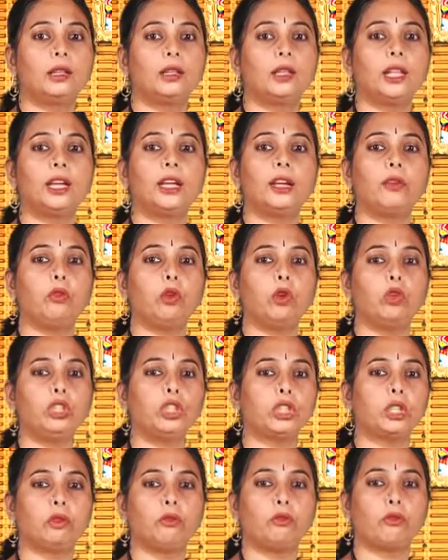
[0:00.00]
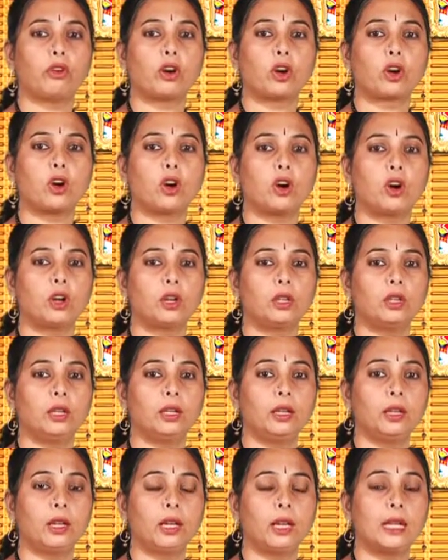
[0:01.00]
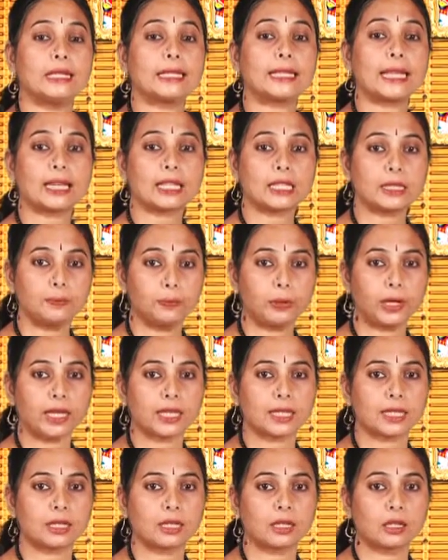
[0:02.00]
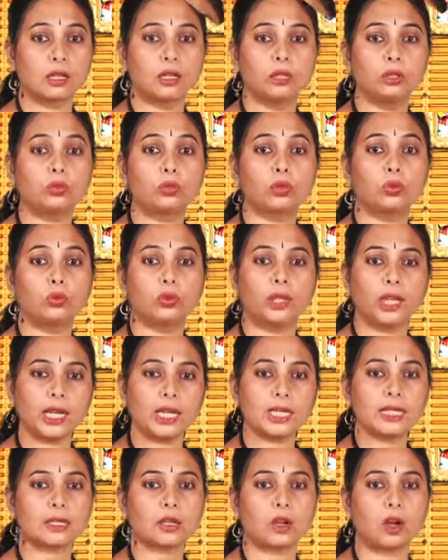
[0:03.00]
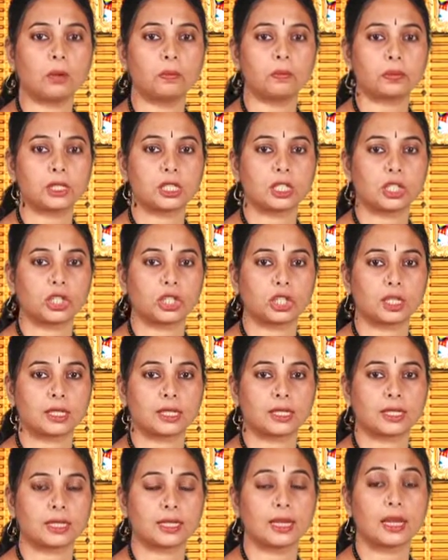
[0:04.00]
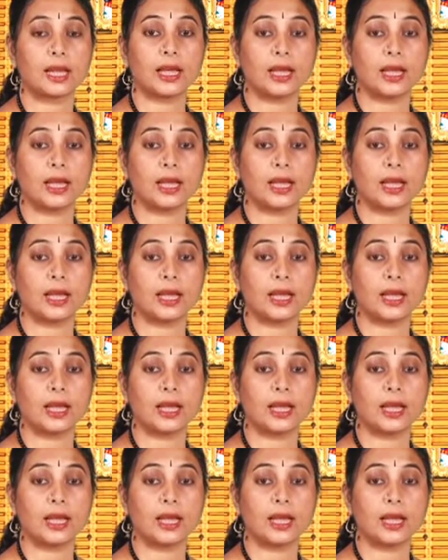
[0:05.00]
The devotion for God is expressed through these compositions.